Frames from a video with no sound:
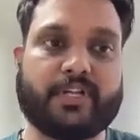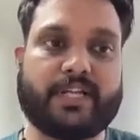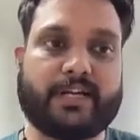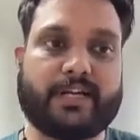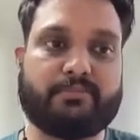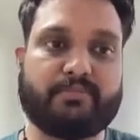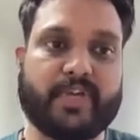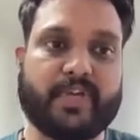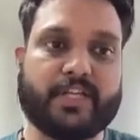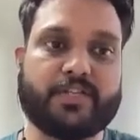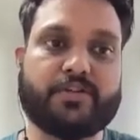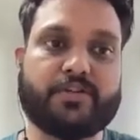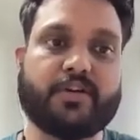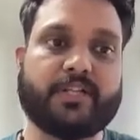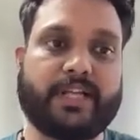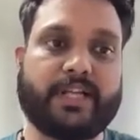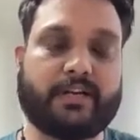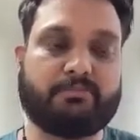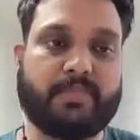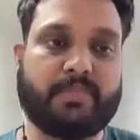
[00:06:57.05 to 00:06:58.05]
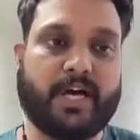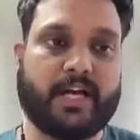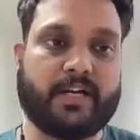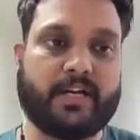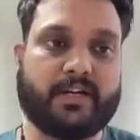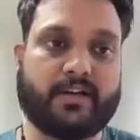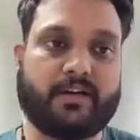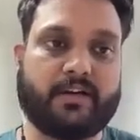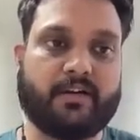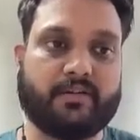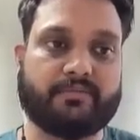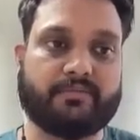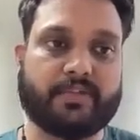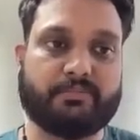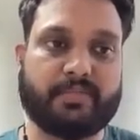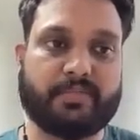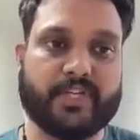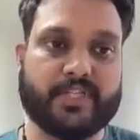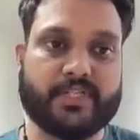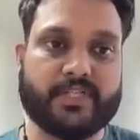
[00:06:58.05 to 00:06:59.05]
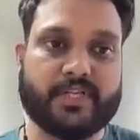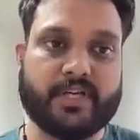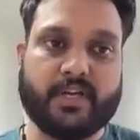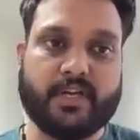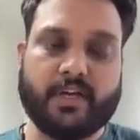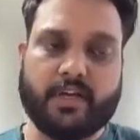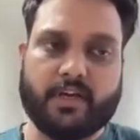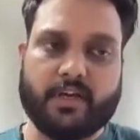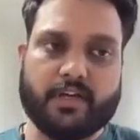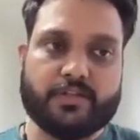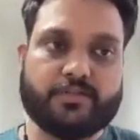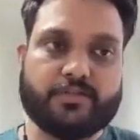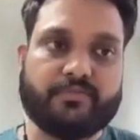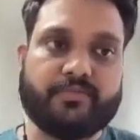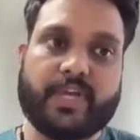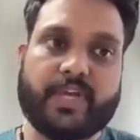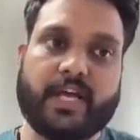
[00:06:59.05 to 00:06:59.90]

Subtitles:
that page or that part of the page. So